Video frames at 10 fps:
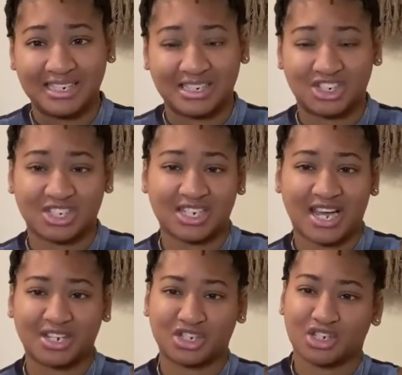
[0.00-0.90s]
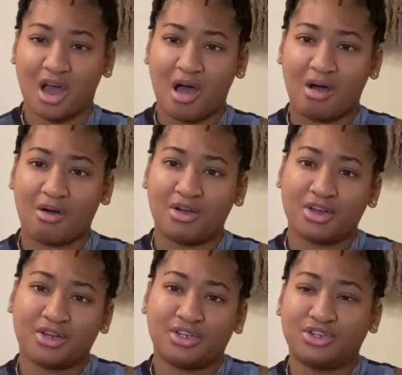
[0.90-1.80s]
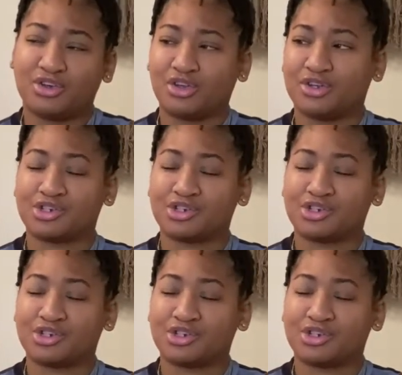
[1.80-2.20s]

and just kind of saw, their